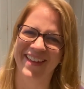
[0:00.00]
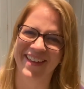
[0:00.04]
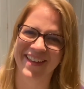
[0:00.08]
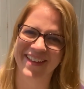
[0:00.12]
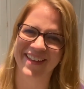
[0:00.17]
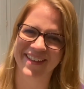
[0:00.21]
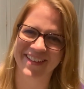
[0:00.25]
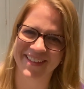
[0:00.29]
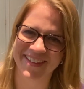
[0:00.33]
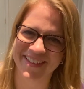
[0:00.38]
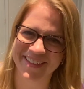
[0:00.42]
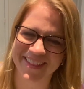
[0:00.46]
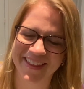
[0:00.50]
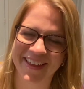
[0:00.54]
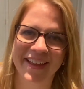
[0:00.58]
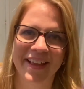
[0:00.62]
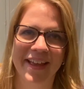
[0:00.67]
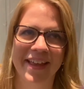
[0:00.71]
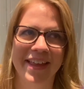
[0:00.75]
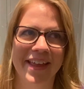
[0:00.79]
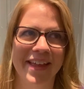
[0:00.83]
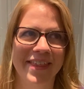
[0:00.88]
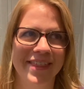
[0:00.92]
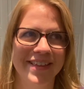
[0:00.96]
Like,
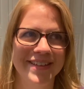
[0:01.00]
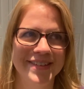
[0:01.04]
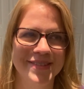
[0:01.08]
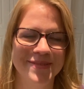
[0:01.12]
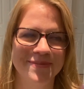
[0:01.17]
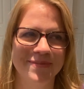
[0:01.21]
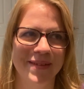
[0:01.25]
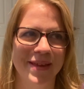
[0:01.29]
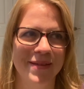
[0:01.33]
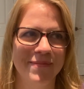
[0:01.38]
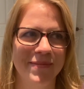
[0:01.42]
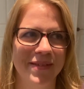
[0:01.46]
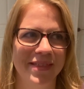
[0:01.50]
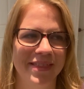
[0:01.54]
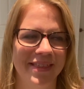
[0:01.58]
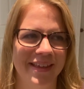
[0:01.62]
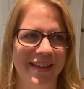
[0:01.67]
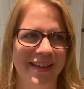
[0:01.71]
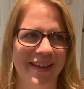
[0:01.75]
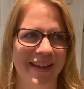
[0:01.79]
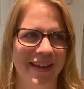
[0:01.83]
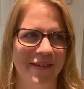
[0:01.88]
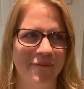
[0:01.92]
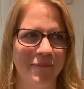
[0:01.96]
again, this made me
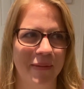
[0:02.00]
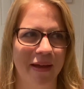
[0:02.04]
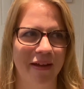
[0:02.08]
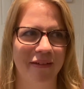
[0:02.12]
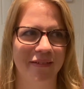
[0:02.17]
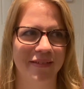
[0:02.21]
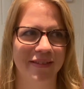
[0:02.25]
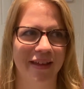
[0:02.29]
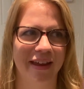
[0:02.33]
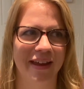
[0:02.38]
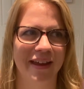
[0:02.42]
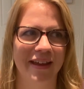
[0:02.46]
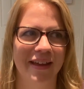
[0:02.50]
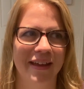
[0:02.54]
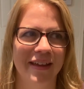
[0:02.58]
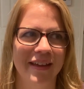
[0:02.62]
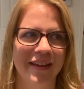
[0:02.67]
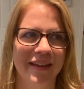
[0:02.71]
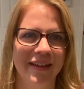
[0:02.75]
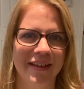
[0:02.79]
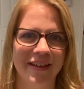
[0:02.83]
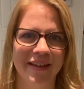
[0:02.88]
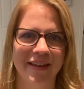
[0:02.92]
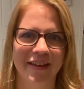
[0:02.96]
thinking about like
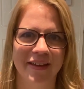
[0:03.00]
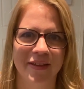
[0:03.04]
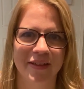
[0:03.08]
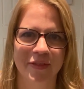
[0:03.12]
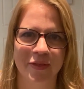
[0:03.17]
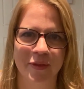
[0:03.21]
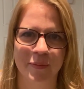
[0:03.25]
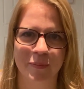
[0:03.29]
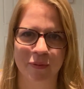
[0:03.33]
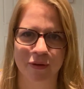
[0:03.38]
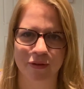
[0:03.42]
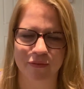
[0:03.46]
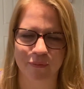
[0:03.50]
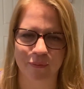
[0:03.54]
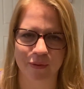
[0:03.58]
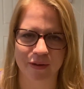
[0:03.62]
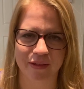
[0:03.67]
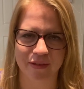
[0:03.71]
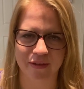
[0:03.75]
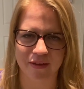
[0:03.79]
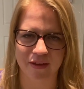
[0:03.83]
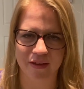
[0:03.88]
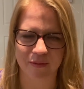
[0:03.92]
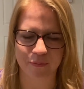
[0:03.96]
one
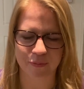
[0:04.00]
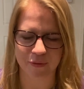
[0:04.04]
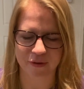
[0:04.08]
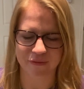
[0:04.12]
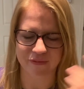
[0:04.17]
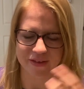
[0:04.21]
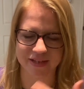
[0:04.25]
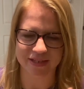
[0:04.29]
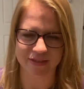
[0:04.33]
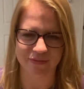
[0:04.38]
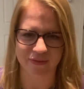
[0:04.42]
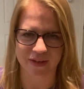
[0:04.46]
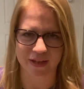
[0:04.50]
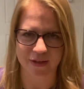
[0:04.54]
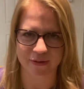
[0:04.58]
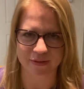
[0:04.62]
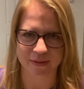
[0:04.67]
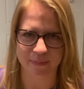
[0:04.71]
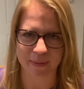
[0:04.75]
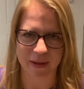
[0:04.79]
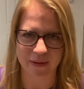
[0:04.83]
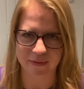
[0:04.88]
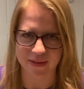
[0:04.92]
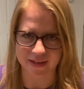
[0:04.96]
of the previous videos
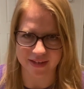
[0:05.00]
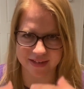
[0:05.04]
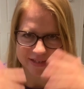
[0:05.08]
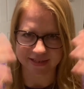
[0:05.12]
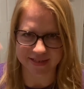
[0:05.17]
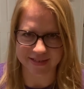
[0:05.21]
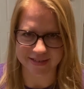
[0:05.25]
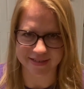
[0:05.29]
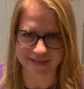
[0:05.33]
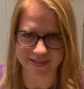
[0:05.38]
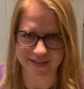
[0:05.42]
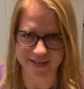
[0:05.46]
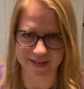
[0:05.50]
about like, is this an